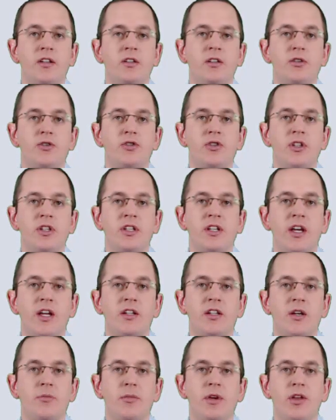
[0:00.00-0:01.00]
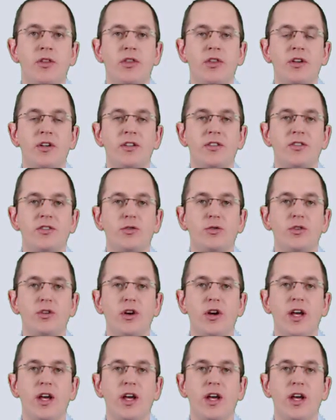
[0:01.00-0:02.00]
additional getter methods to
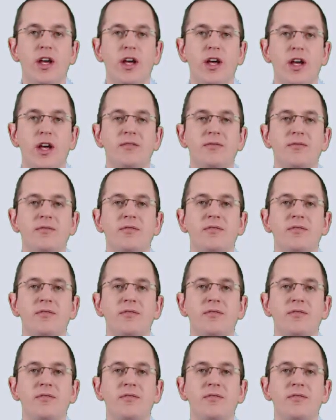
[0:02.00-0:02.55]
your entity.